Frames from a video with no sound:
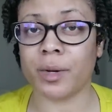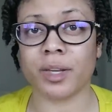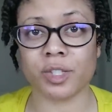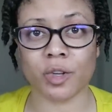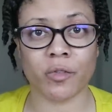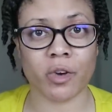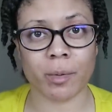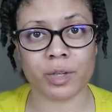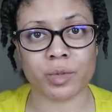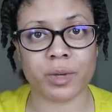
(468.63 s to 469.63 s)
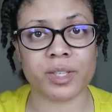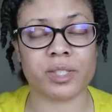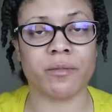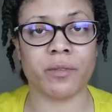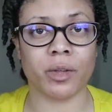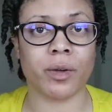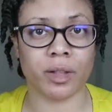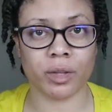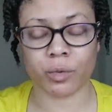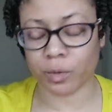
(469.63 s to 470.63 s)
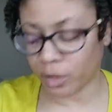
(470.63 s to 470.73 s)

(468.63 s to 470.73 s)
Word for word: but so far my twists feel and look